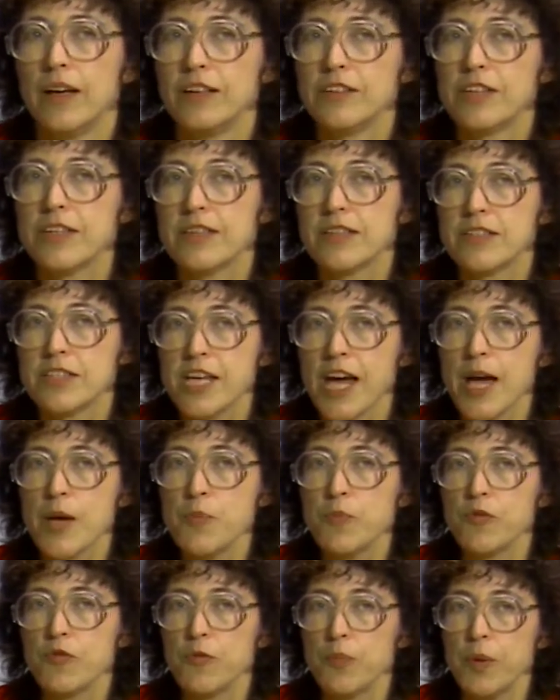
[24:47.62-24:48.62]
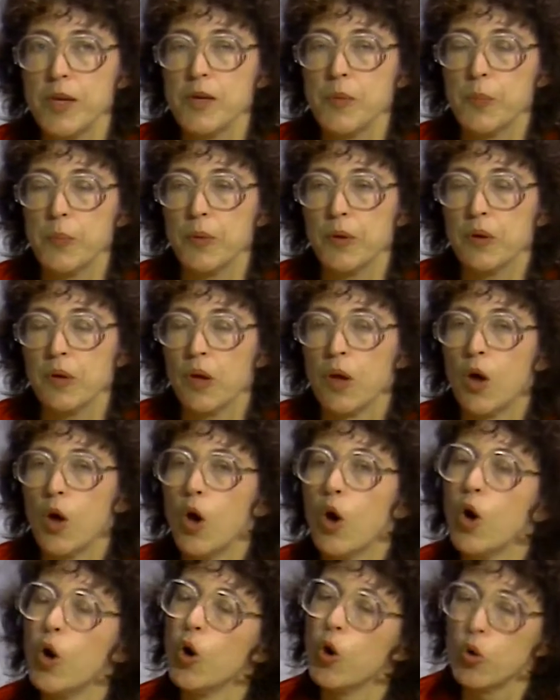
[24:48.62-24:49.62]
to the type of people
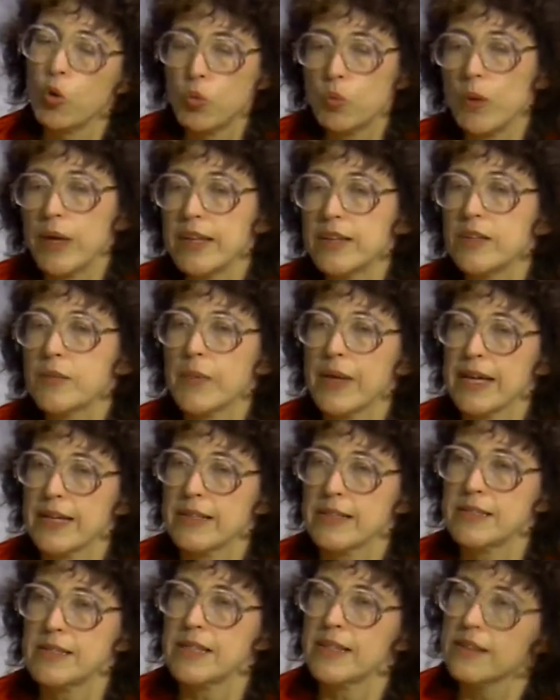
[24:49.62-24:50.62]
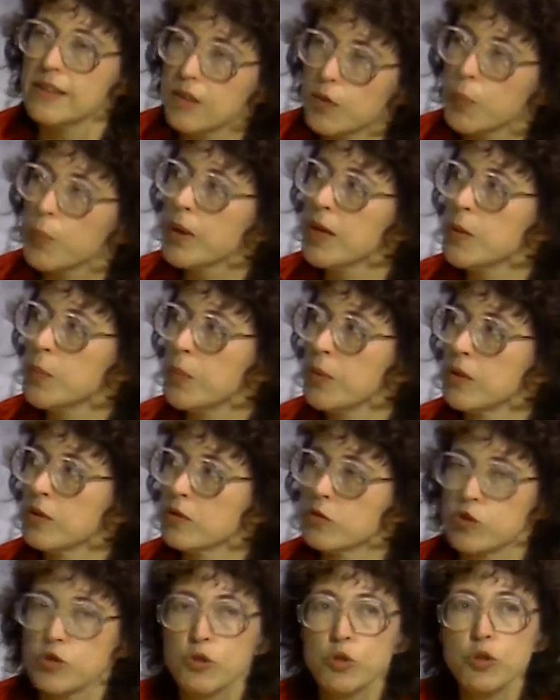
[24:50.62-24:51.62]
who read the magazine. They're people
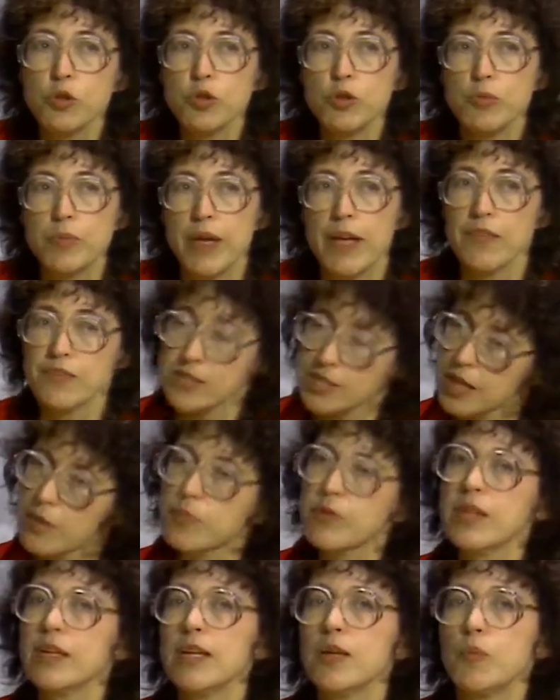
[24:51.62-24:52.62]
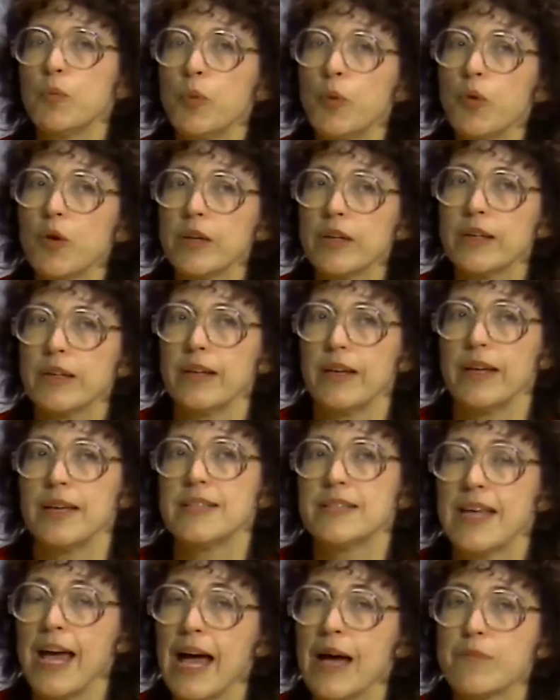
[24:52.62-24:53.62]
to whom, if something important
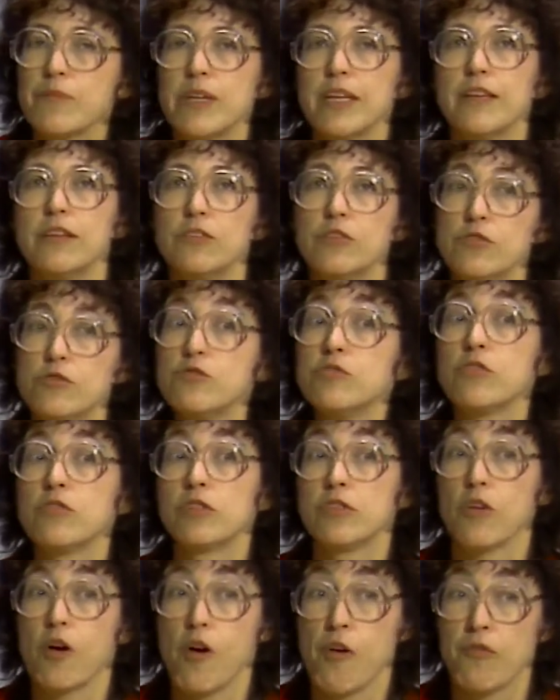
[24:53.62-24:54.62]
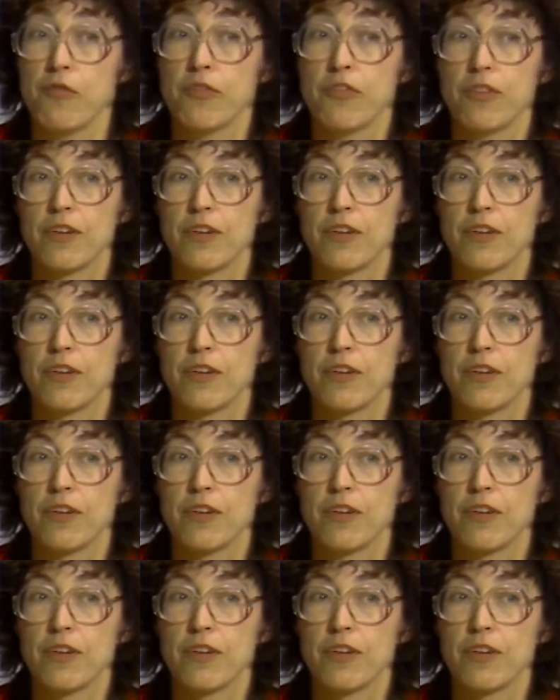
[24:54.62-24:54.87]
is happening in Dusseldorf,